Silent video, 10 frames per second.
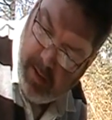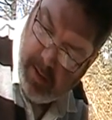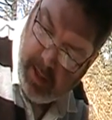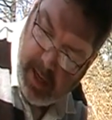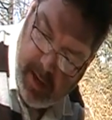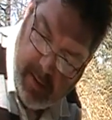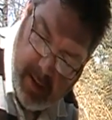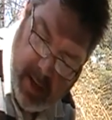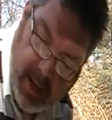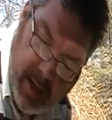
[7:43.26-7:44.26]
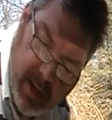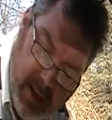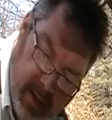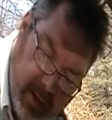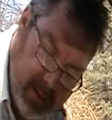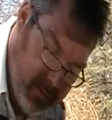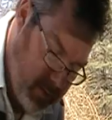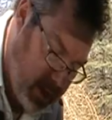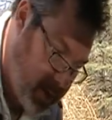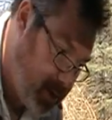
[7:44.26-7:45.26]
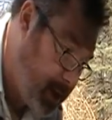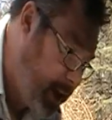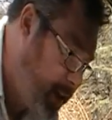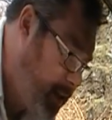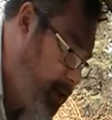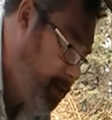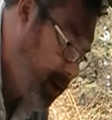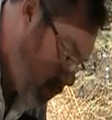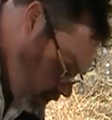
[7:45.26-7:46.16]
kind of videos like this about